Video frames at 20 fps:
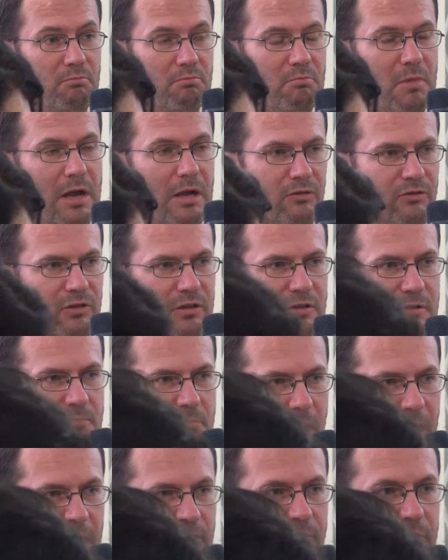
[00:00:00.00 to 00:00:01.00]
mounting the
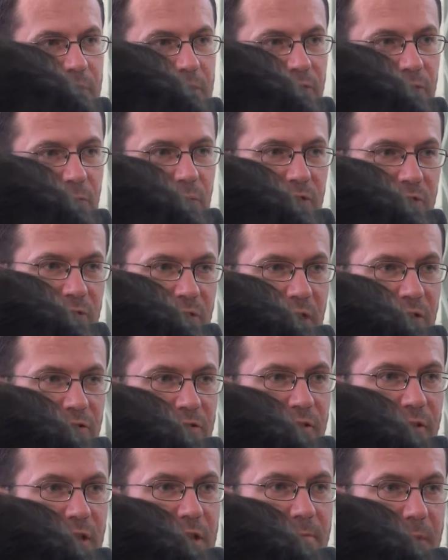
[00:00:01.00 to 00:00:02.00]
pavement was
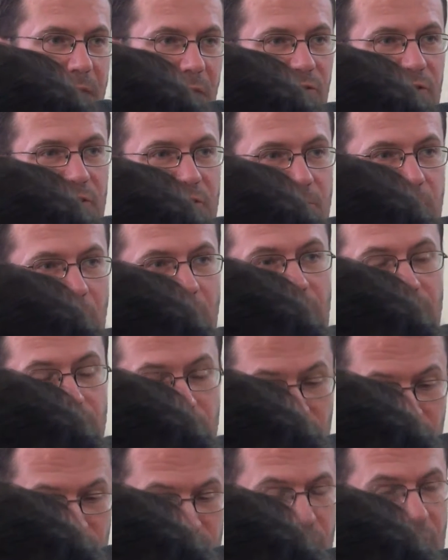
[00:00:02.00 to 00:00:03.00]
such that they mounted the
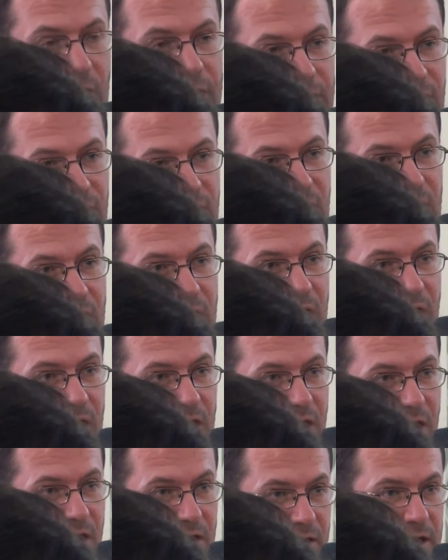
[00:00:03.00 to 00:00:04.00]
pavement right
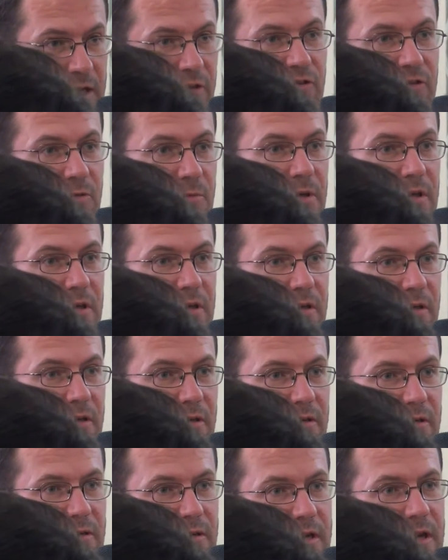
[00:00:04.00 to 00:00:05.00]
next Near to me. Near you.
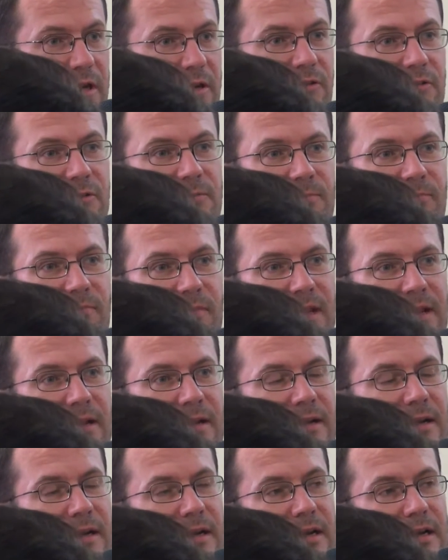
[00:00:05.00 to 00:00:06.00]
Yes. Mm.
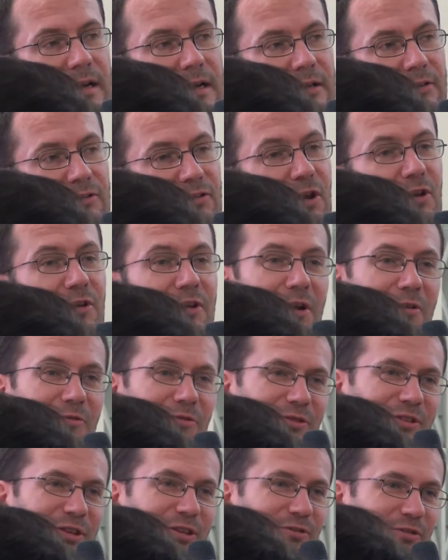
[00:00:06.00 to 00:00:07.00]
So that
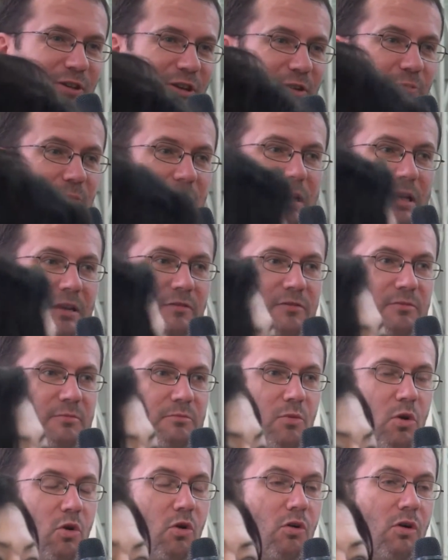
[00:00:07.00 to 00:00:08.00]
obviously triggered me
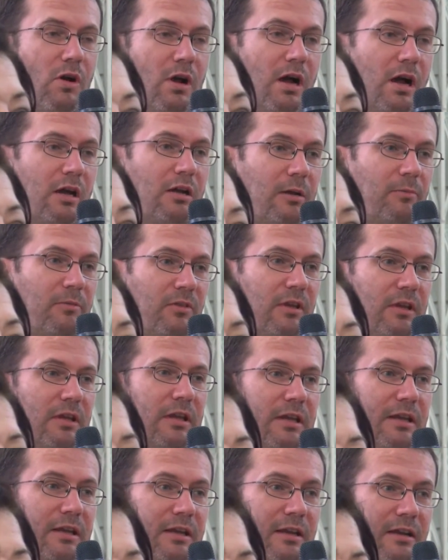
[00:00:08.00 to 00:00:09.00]
even more. I'm
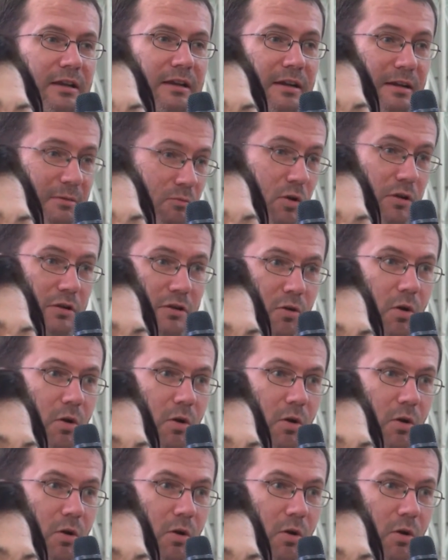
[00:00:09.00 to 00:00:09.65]
thinking, well,